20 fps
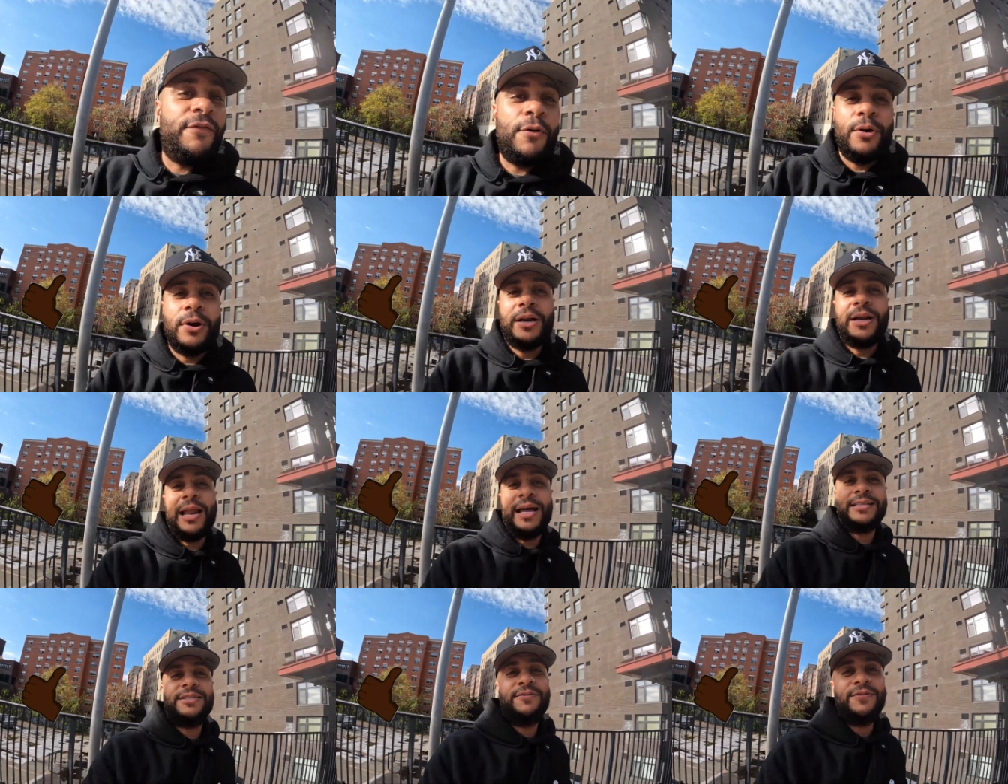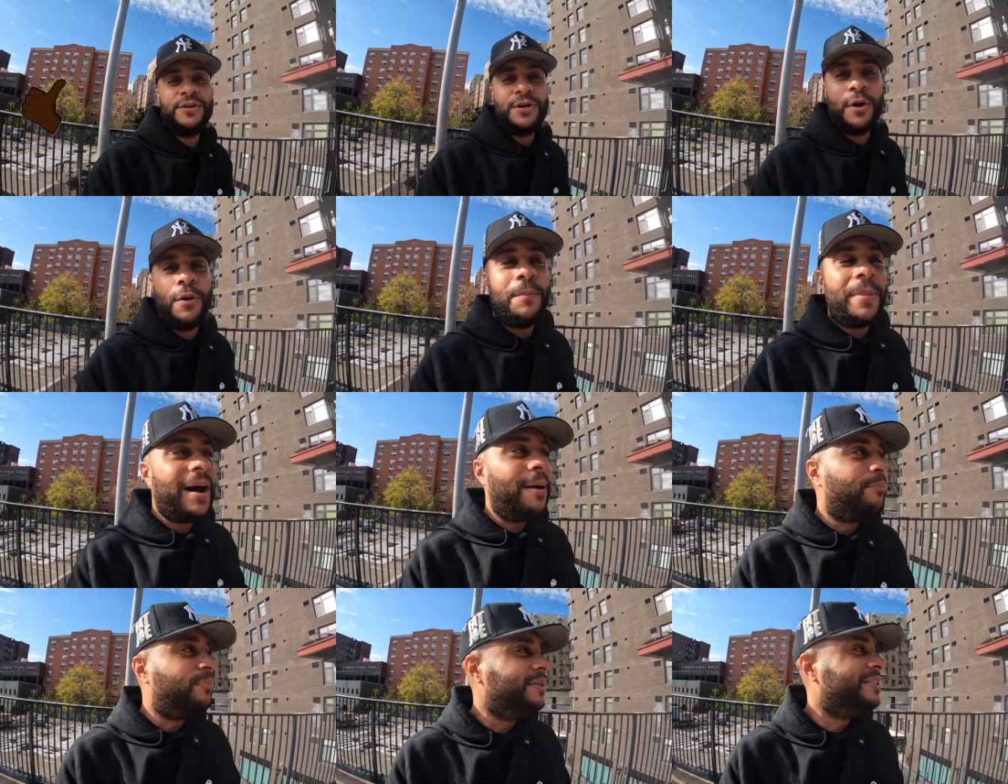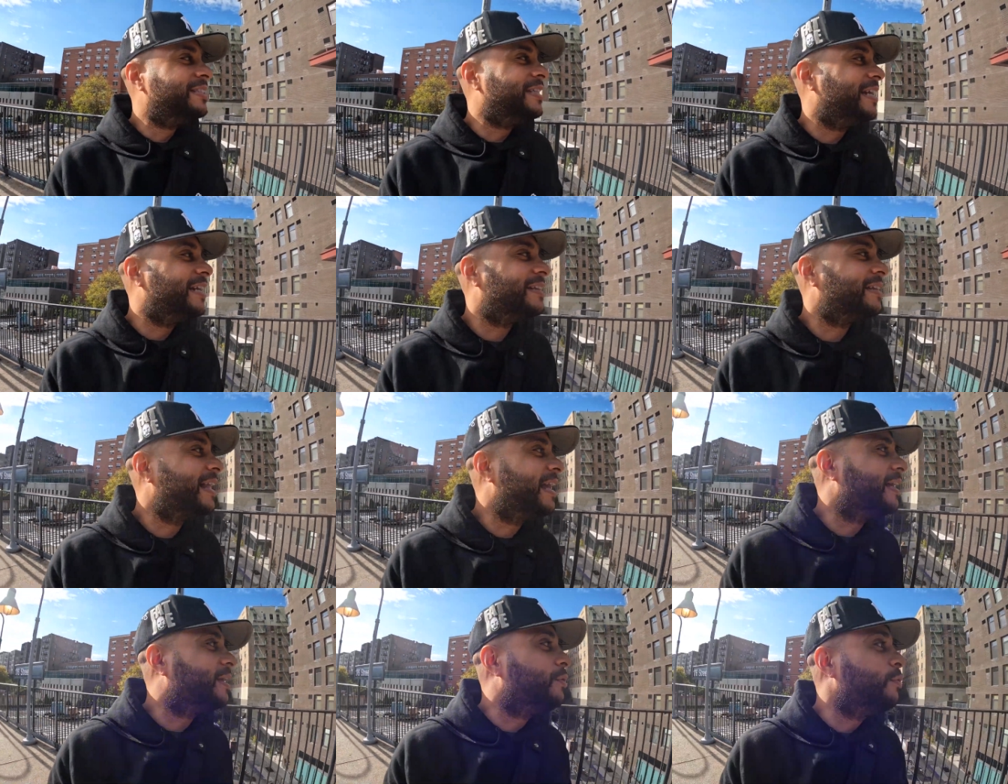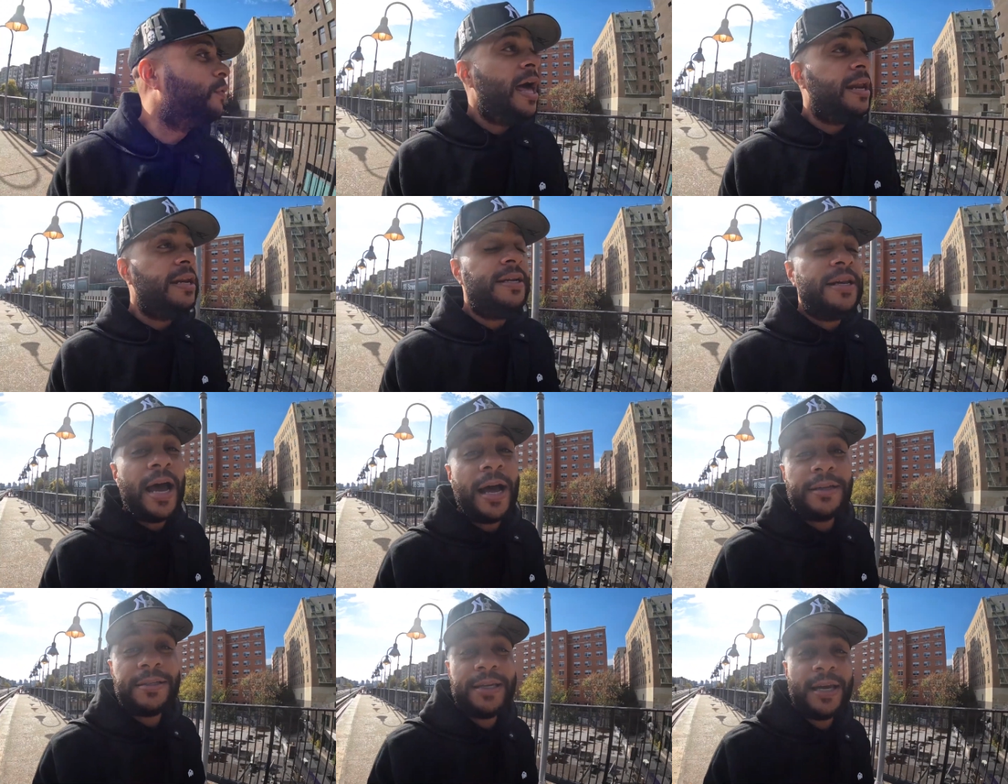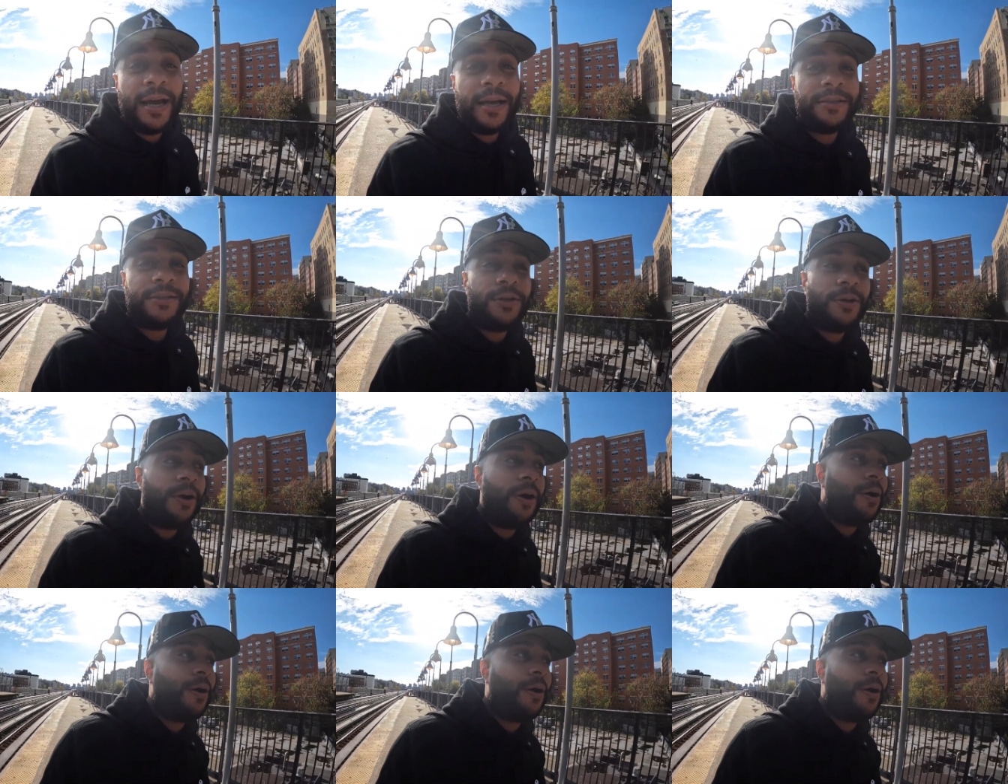400 likes if you don't mind, appreciate it. Thank you. Headed downtown to